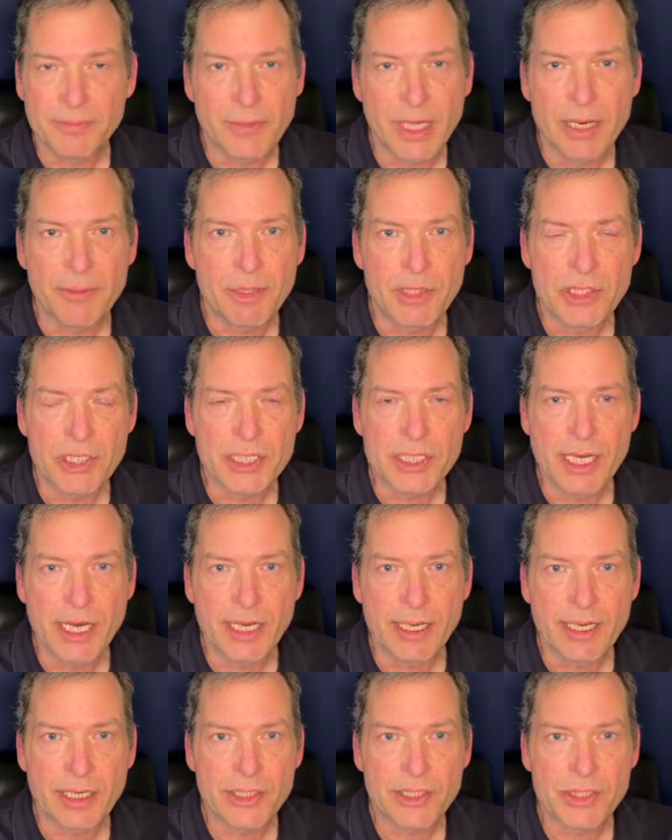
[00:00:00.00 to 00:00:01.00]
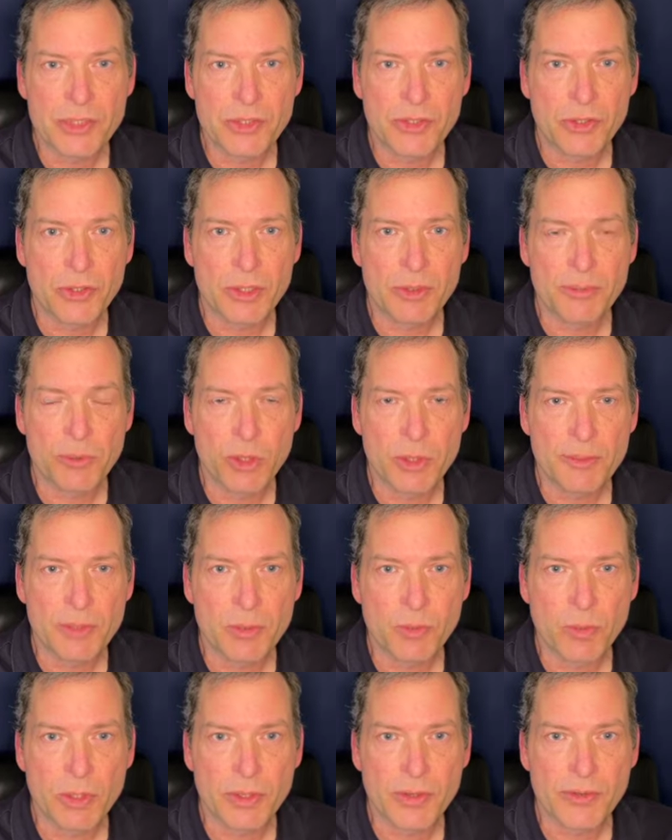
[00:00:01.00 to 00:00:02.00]
How much is that extra
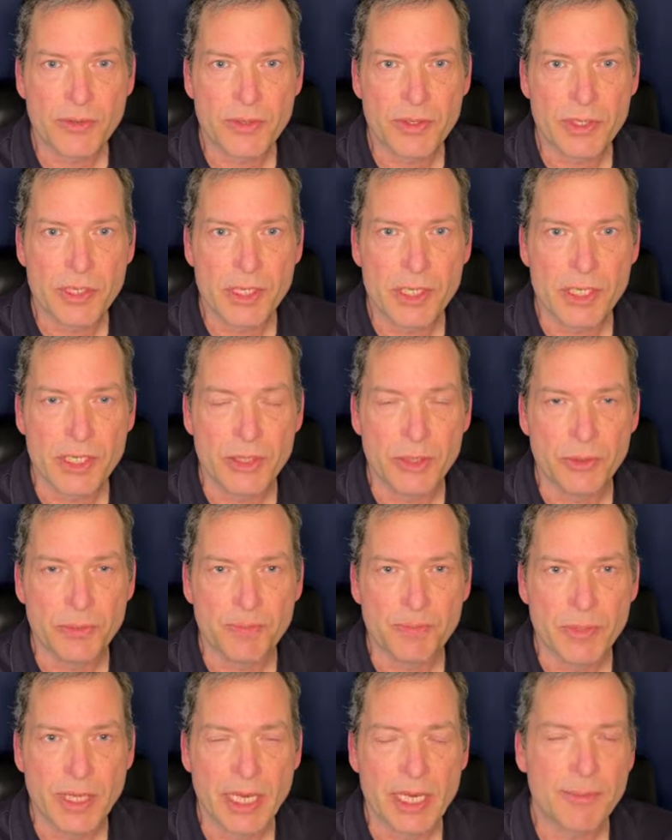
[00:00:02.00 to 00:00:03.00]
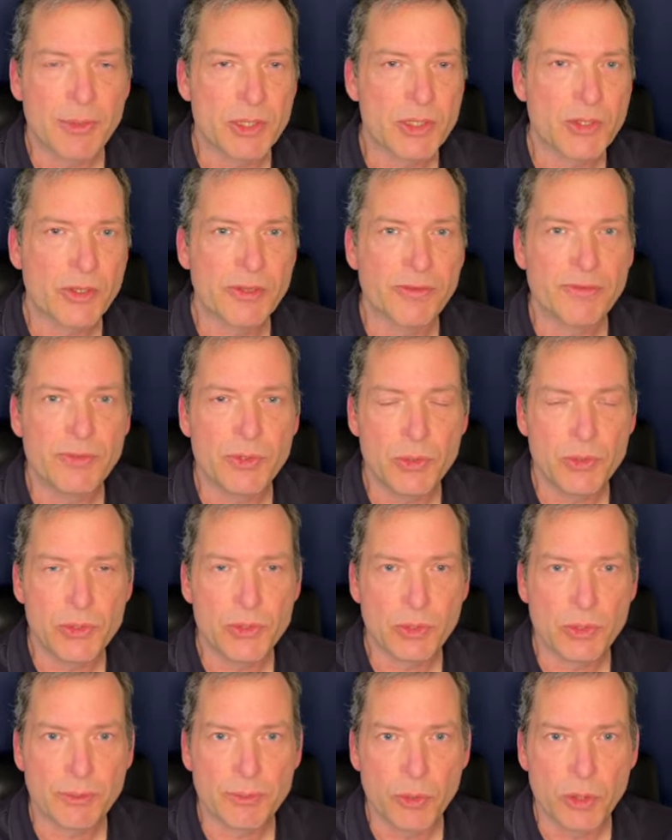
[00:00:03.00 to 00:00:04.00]
appointment worth to you? How much are the
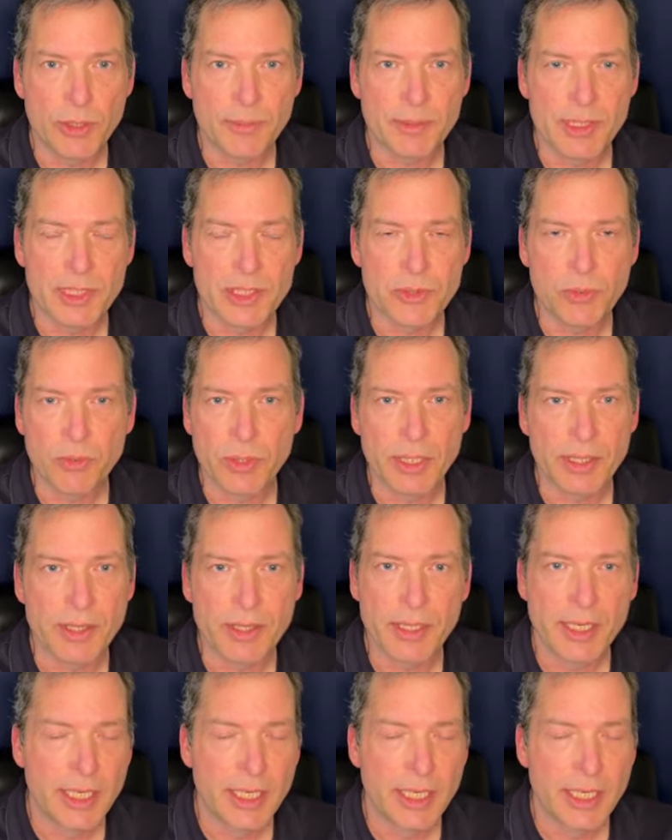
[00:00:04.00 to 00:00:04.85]
future appointments with